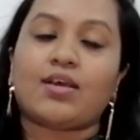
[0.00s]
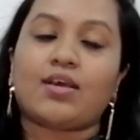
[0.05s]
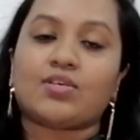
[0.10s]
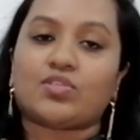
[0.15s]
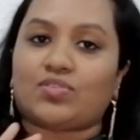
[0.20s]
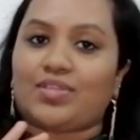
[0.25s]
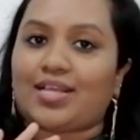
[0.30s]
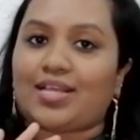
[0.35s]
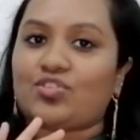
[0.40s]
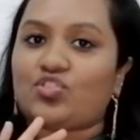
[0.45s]

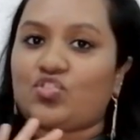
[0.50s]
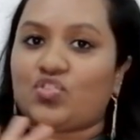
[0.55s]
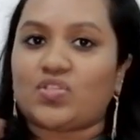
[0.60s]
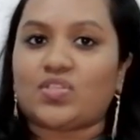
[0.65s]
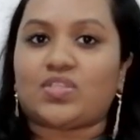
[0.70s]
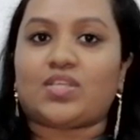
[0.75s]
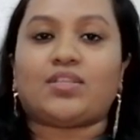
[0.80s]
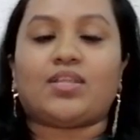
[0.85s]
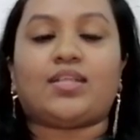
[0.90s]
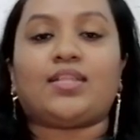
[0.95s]
So that's
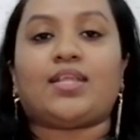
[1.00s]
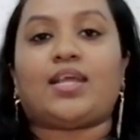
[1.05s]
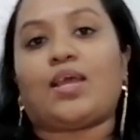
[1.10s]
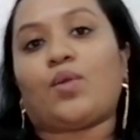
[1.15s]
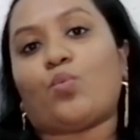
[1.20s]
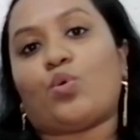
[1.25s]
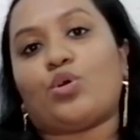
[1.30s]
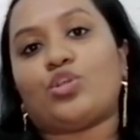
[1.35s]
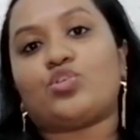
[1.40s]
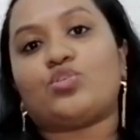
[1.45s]
just the thing that I
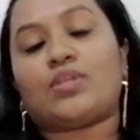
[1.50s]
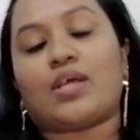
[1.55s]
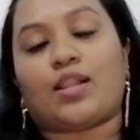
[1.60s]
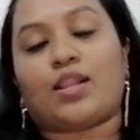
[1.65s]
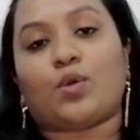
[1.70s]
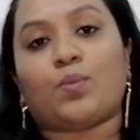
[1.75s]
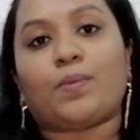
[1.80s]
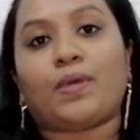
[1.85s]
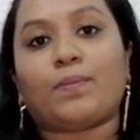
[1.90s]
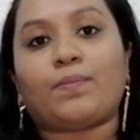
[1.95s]
want to tell
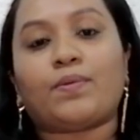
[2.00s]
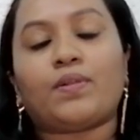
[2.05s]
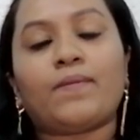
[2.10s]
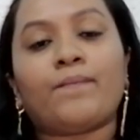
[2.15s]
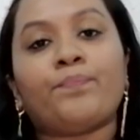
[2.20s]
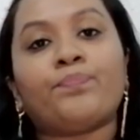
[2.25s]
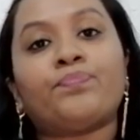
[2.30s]
you people.